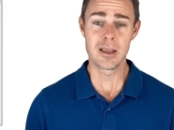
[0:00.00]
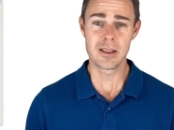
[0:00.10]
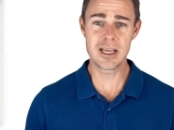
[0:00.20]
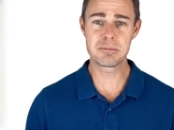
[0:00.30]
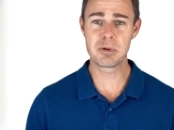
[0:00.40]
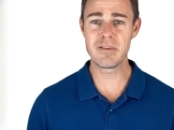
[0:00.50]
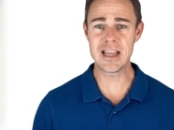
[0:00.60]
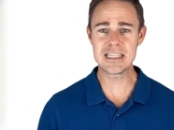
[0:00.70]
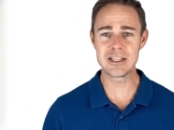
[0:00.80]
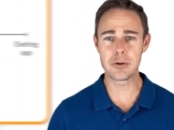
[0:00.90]
thus
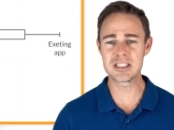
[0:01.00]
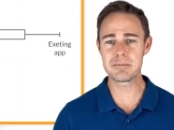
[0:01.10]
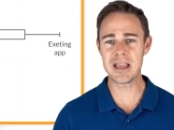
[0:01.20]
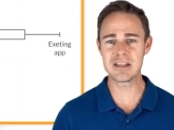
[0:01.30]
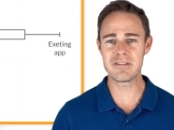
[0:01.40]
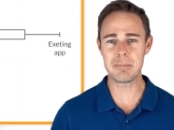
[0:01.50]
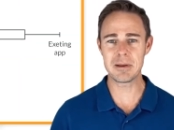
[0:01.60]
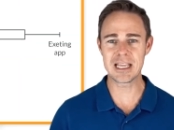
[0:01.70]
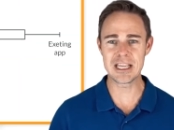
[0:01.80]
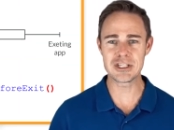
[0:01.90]
preventing the respective
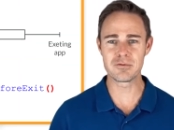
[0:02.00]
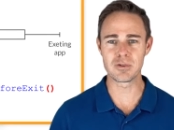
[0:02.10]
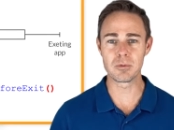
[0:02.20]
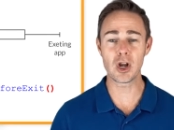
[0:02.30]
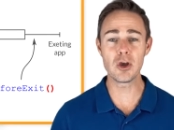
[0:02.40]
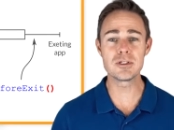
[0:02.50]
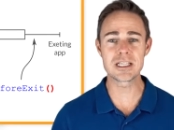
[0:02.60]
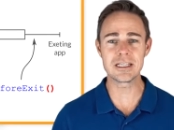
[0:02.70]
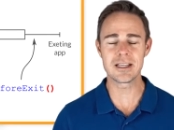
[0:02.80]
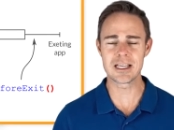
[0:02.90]
application from
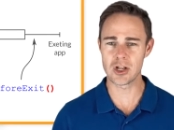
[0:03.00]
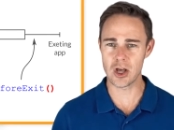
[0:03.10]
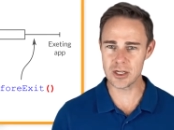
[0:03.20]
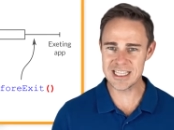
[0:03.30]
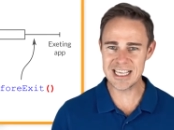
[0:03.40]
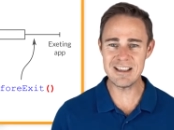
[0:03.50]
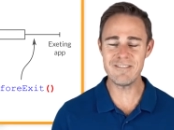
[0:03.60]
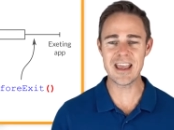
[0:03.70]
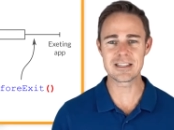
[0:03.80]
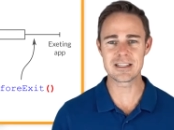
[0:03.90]
closing as long as the
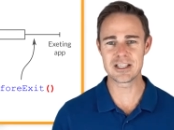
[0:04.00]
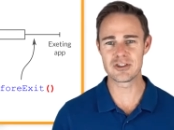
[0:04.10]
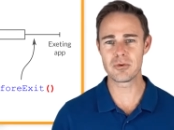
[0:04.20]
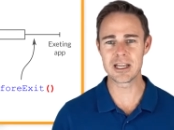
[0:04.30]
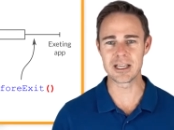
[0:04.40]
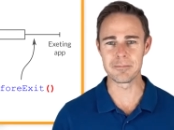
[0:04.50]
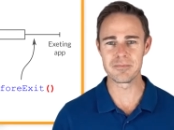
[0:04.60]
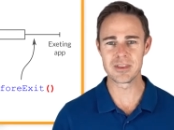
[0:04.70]
event is running.